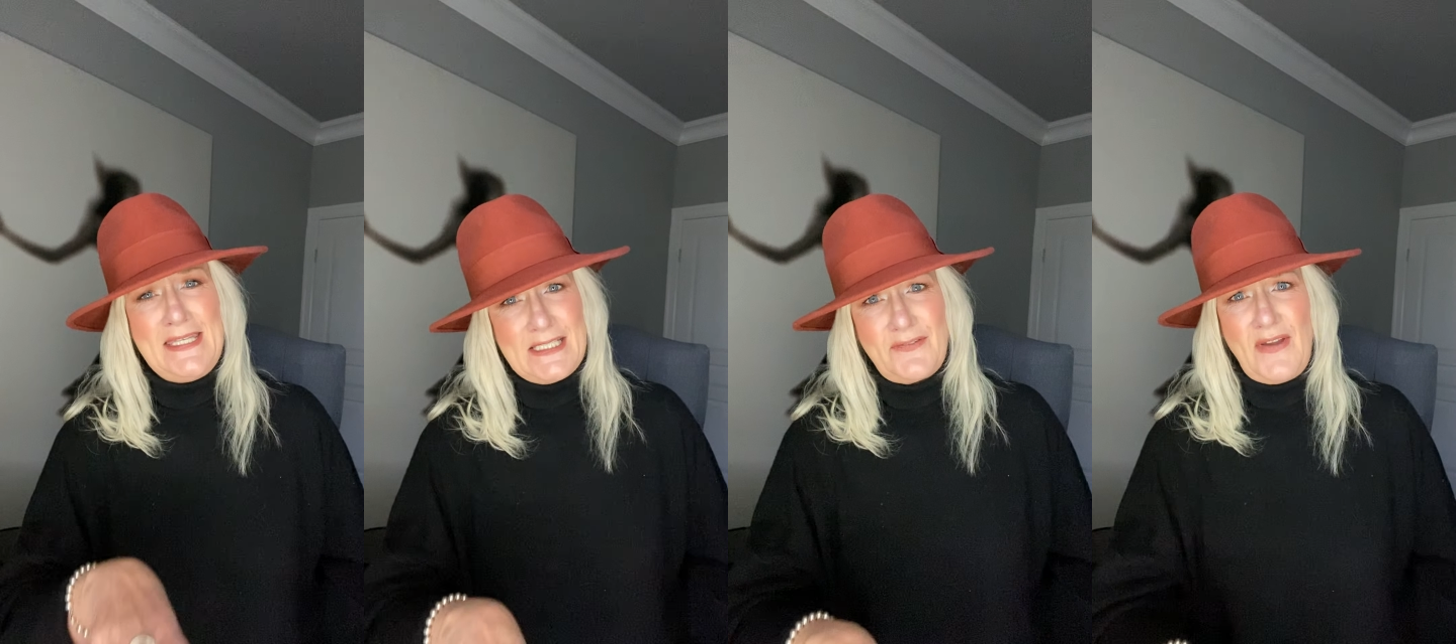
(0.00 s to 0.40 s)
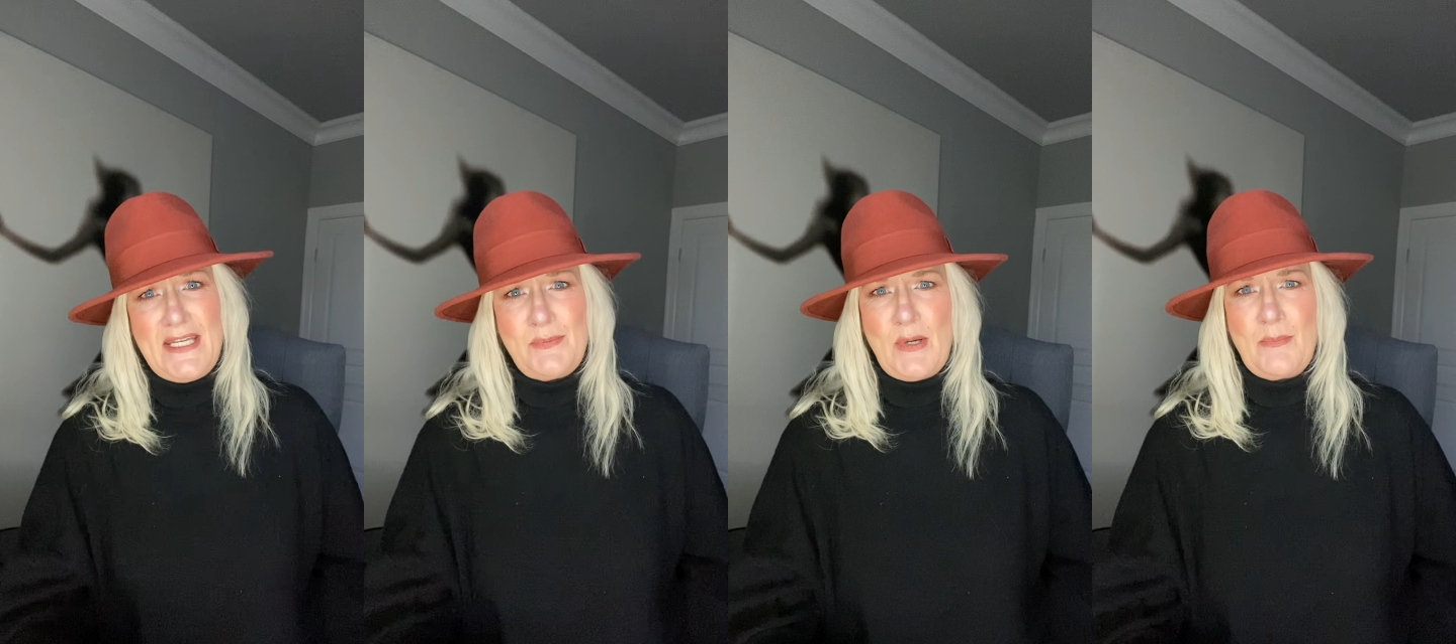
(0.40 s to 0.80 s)
this
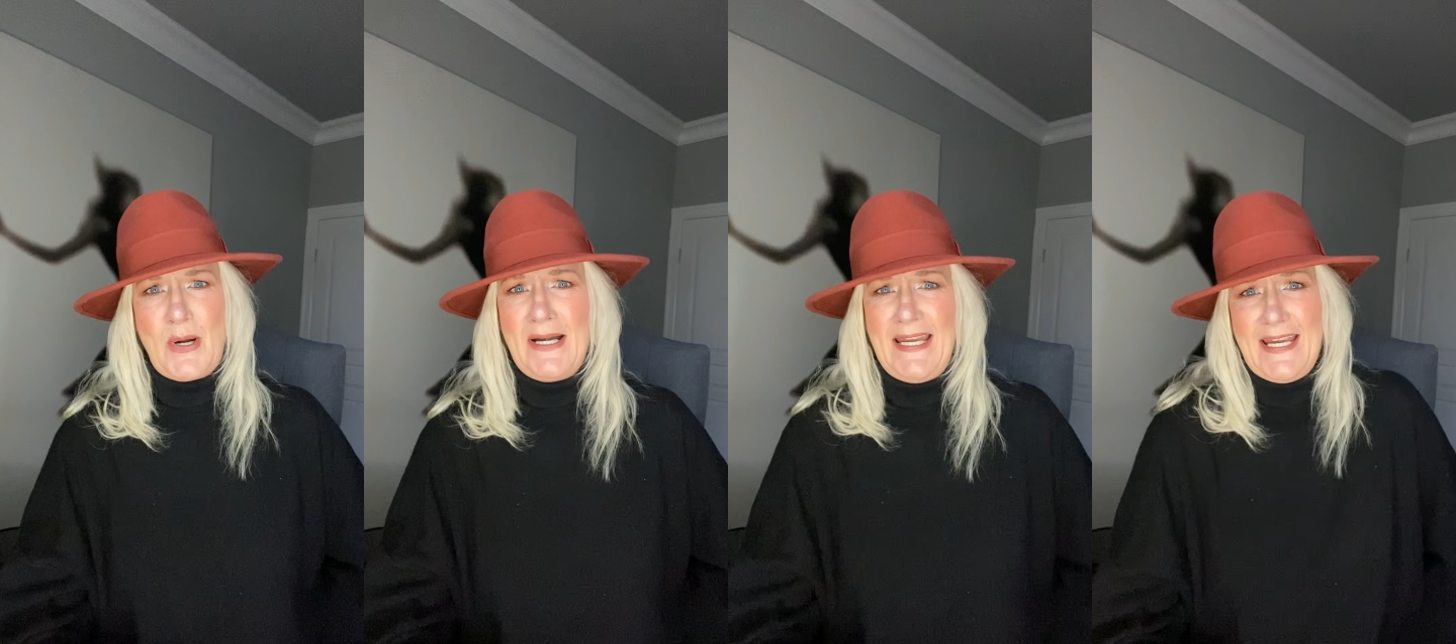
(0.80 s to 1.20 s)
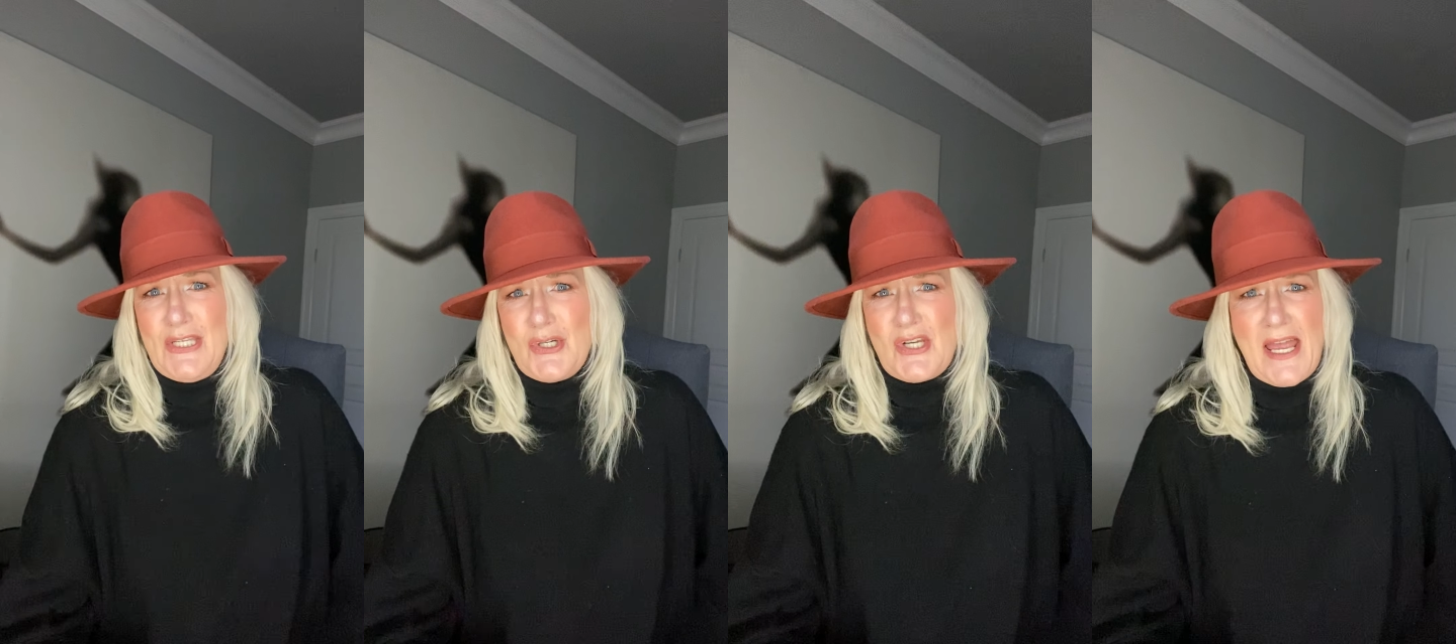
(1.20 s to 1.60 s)
Facebook party
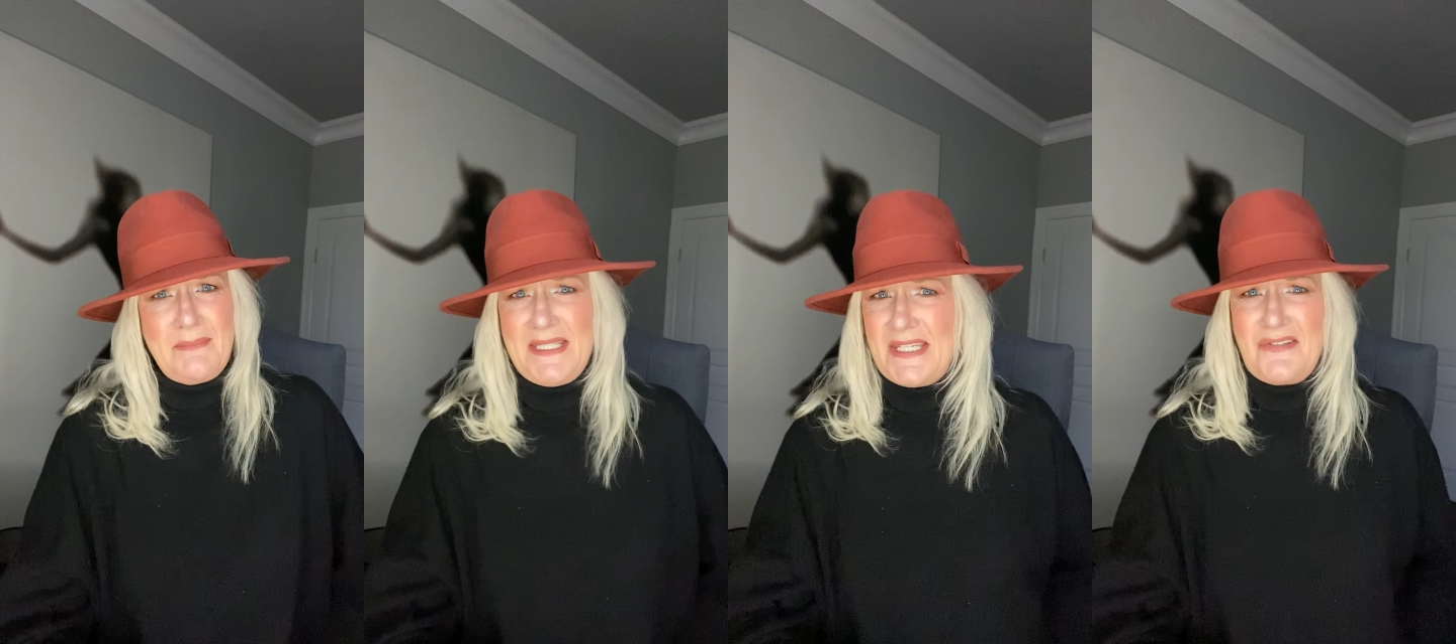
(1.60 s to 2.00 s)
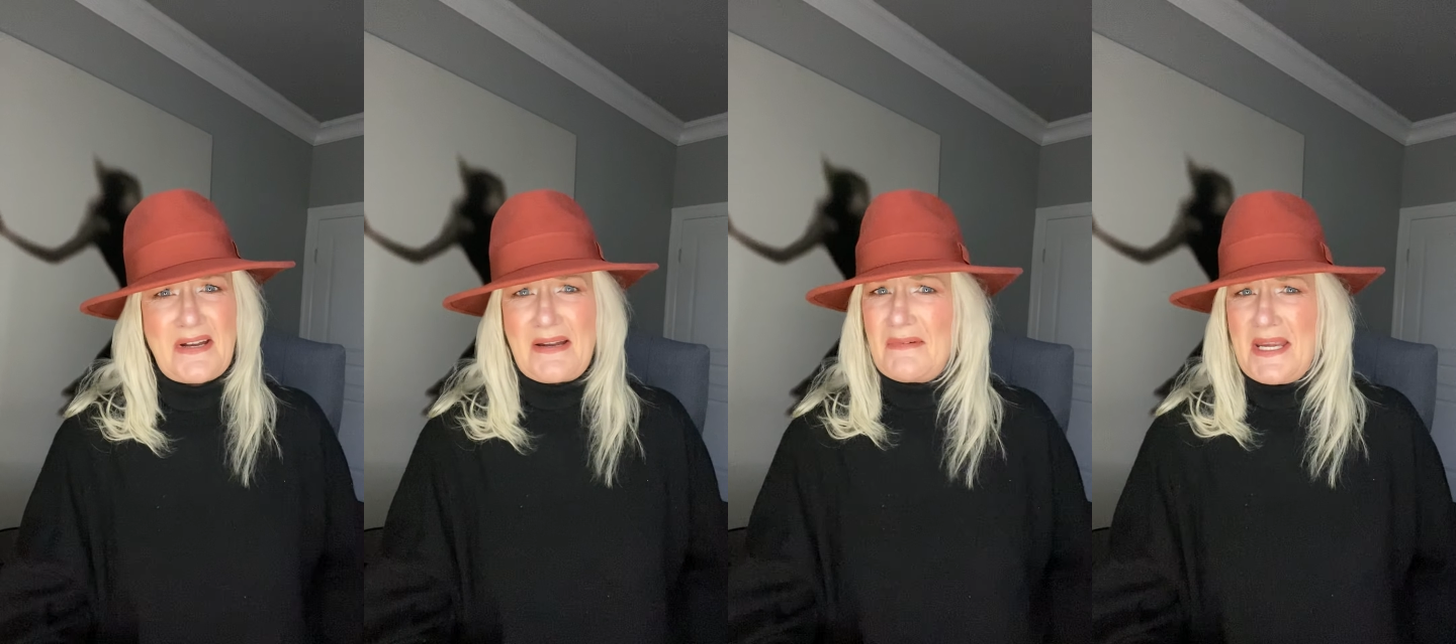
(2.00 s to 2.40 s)
in your jammies, in
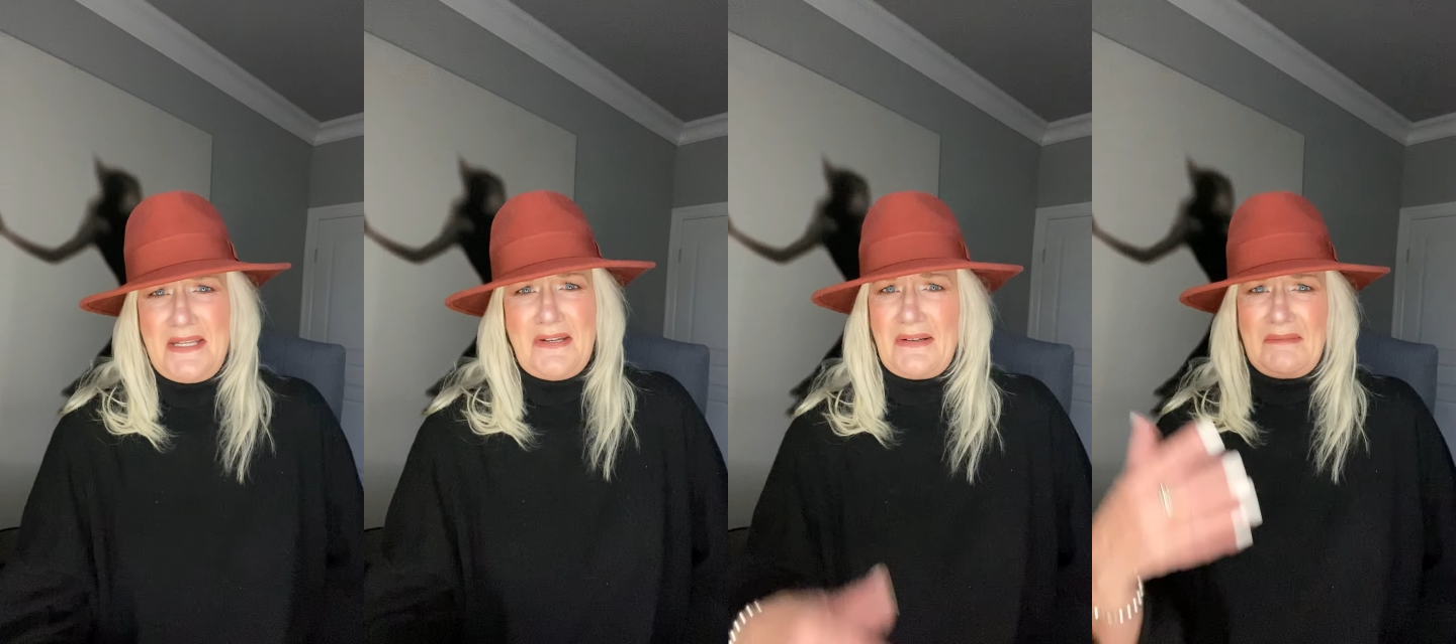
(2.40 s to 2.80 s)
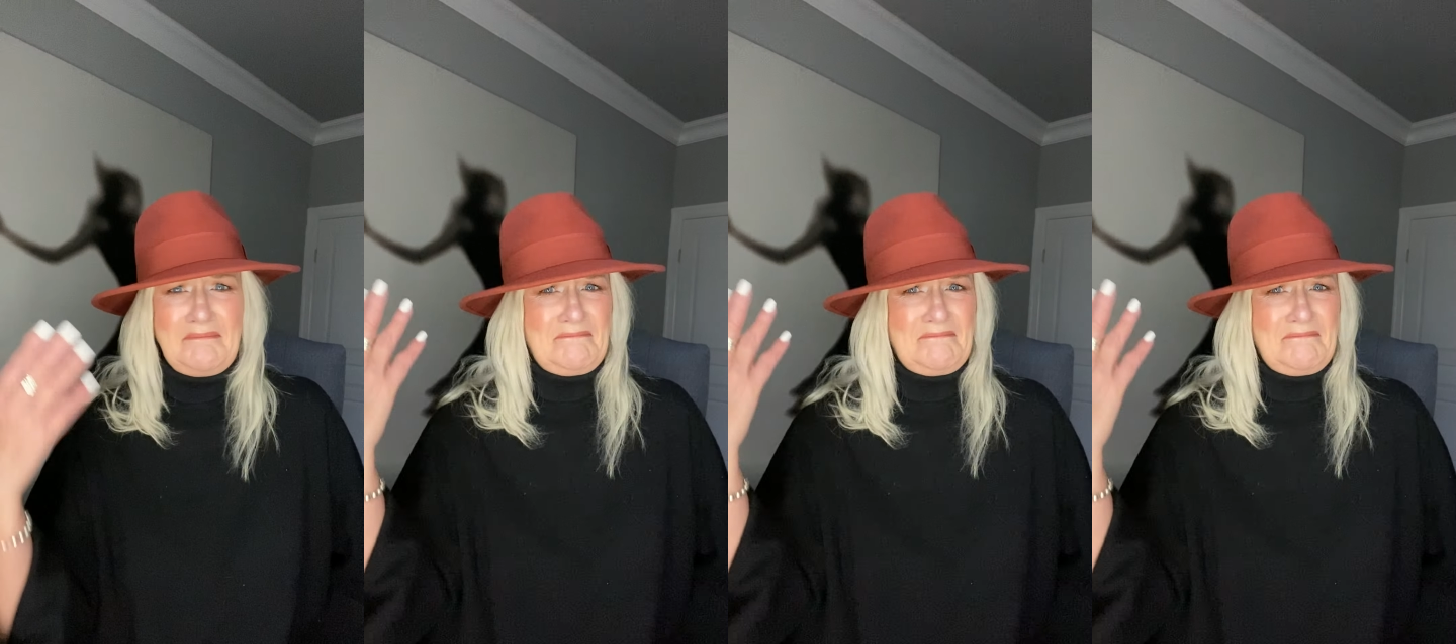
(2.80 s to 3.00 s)
your in your